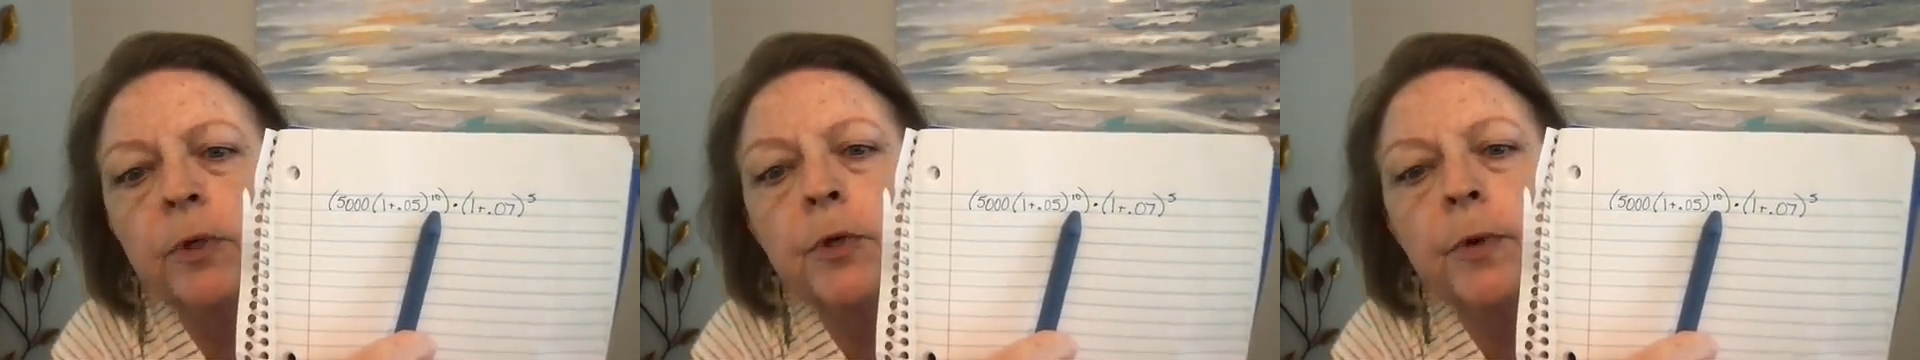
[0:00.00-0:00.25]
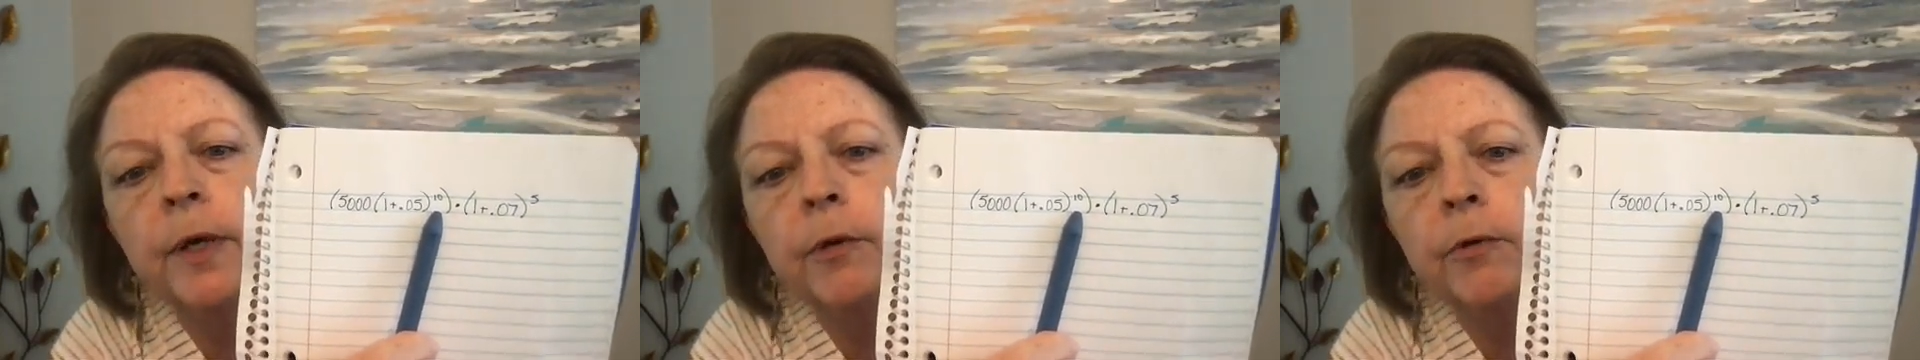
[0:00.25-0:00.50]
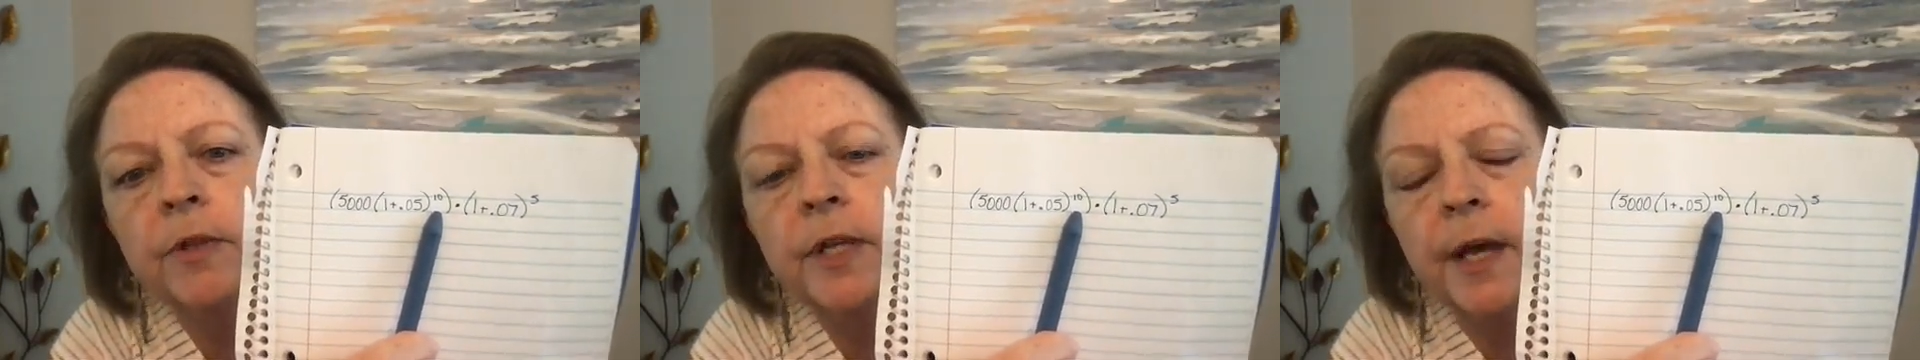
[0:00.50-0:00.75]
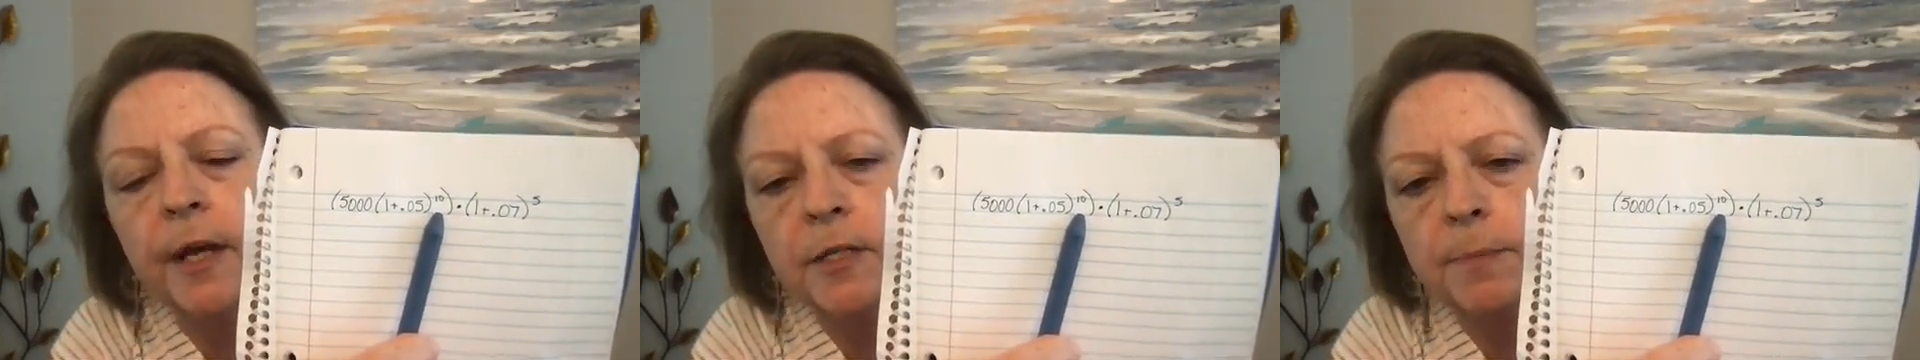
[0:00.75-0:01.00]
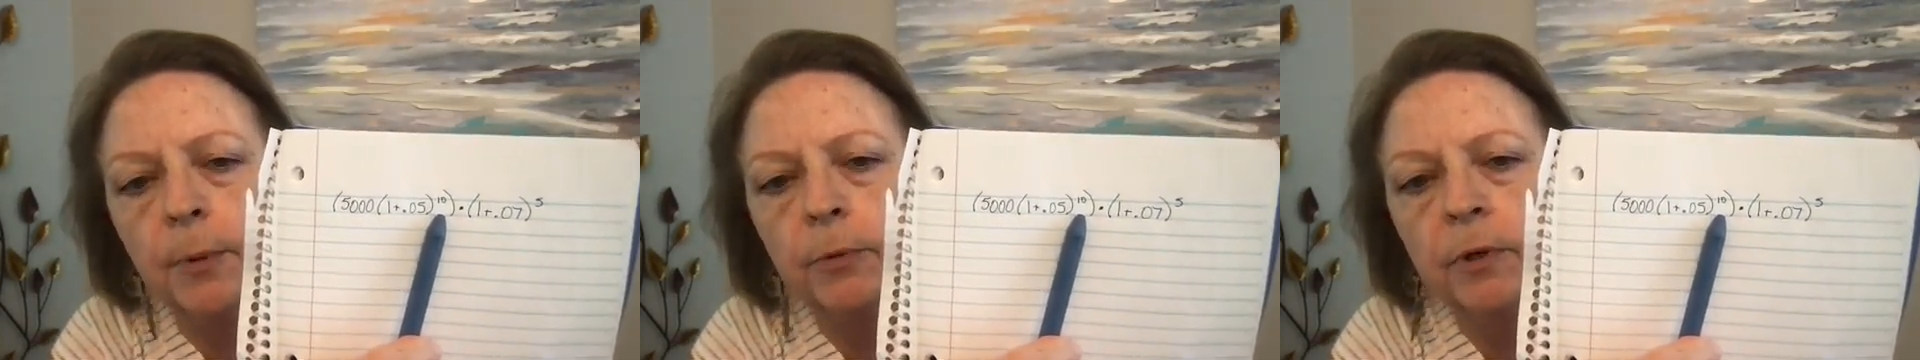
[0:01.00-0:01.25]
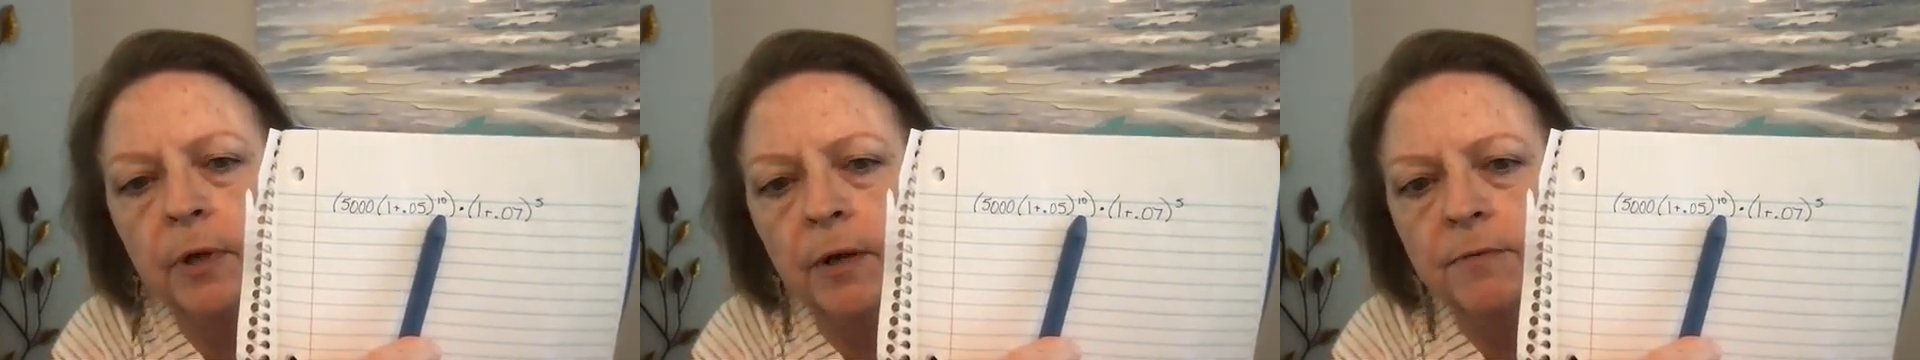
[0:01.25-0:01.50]
when you enter the
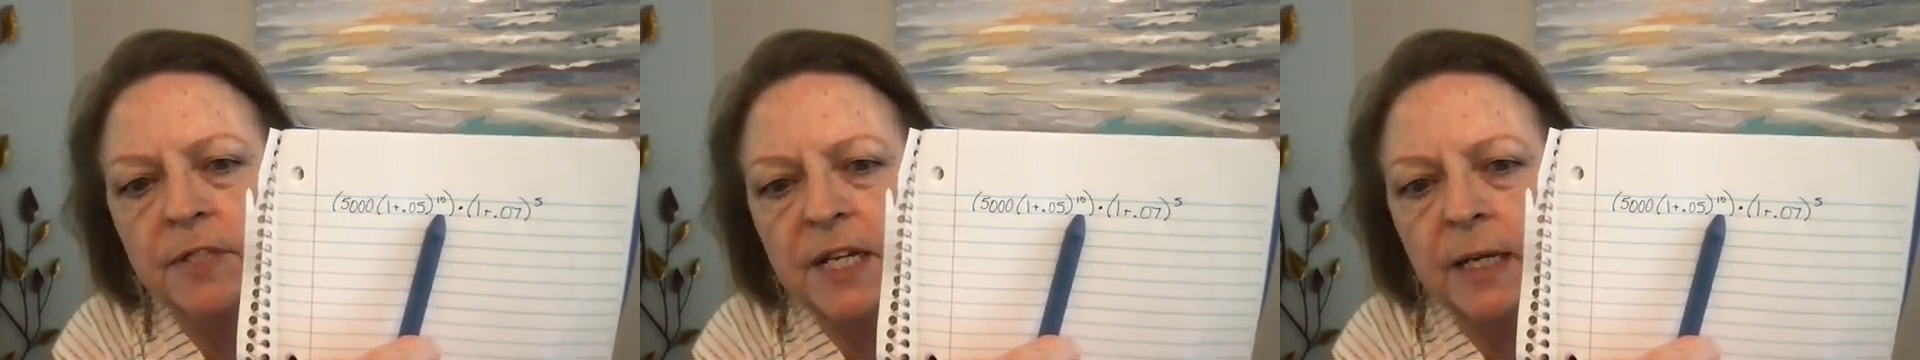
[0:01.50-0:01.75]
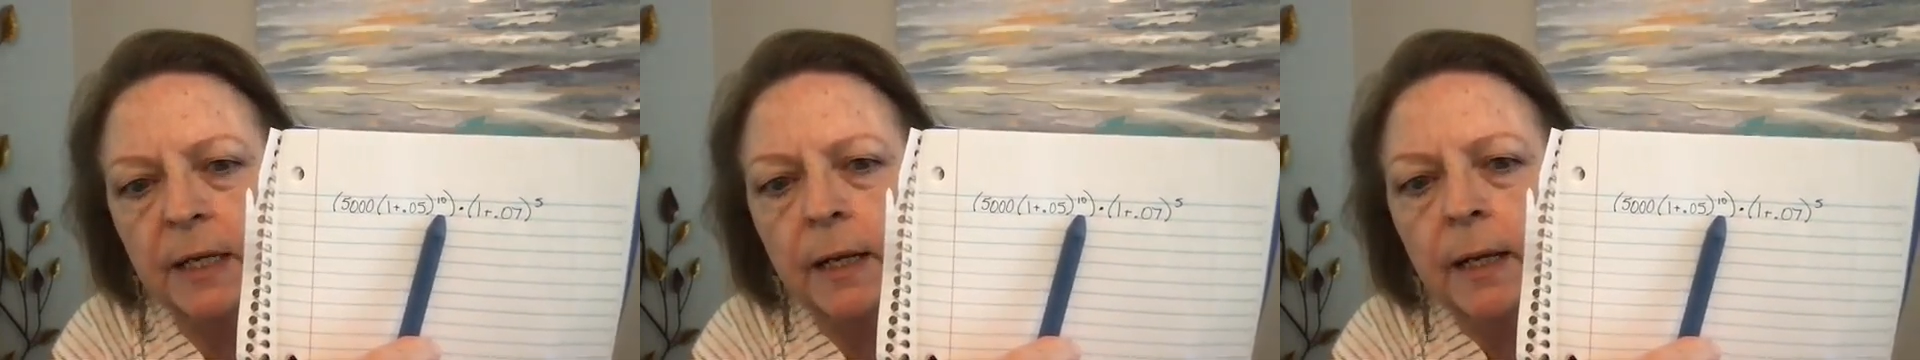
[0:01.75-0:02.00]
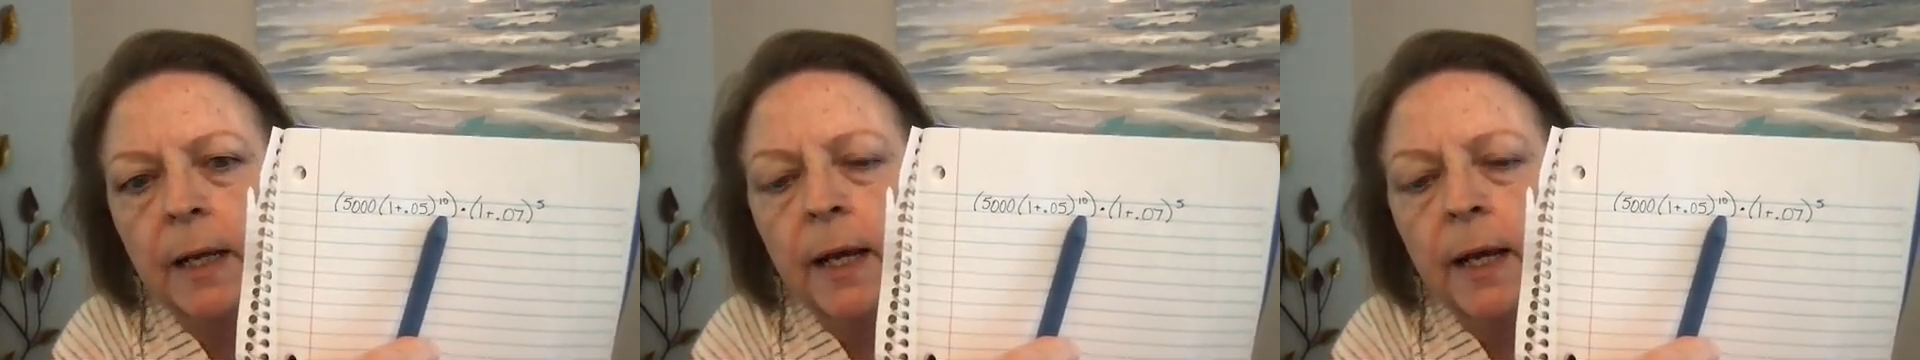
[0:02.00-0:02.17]
exponent of 10,